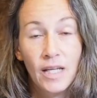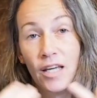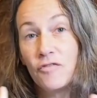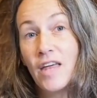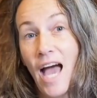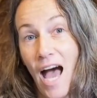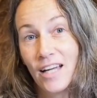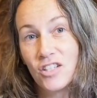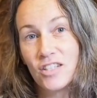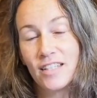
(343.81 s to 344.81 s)
if they
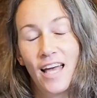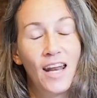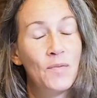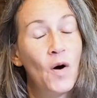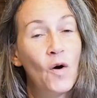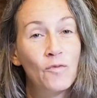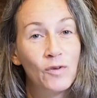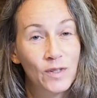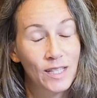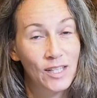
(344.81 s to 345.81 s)
hatch. And I'm
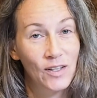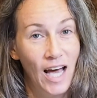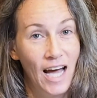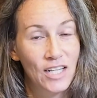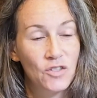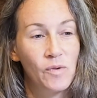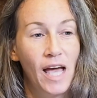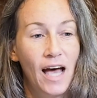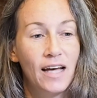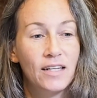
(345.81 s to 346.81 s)
hopeful that they'll hatch. We
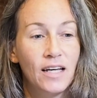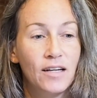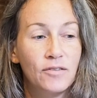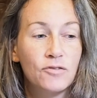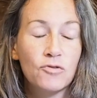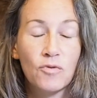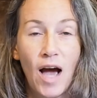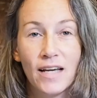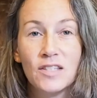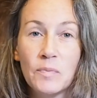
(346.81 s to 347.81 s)
had a
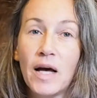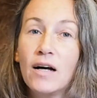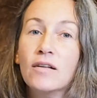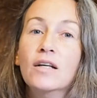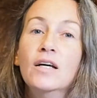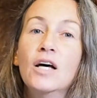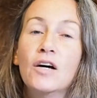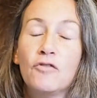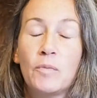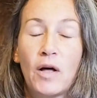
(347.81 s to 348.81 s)
dry spell
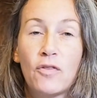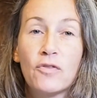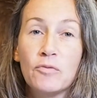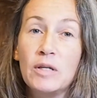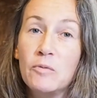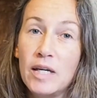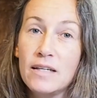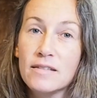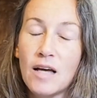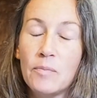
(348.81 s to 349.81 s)
for about three
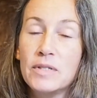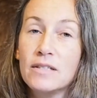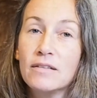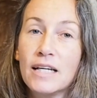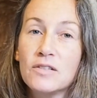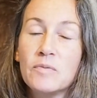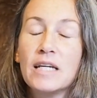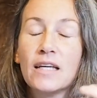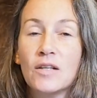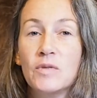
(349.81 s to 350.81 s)
weeks up until last
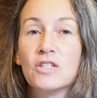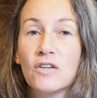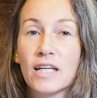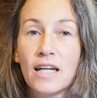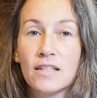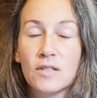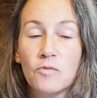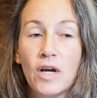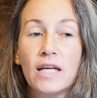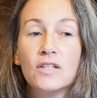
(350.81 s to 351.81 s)
week and then we started getting some
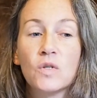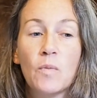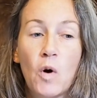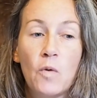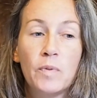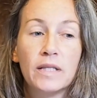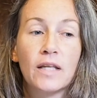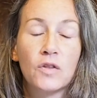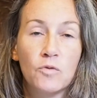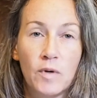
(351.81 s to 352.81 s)
rain so I'm hoping
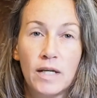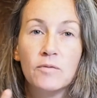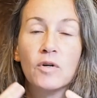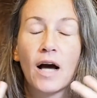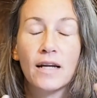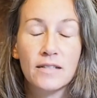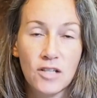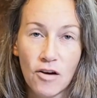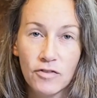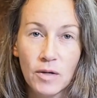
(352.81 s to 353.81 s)
that the rain will kind of
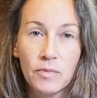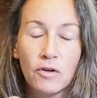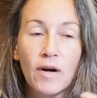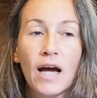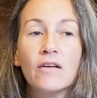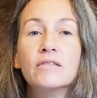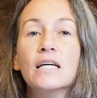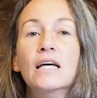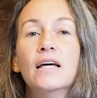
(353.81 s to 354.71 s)
soften up the ground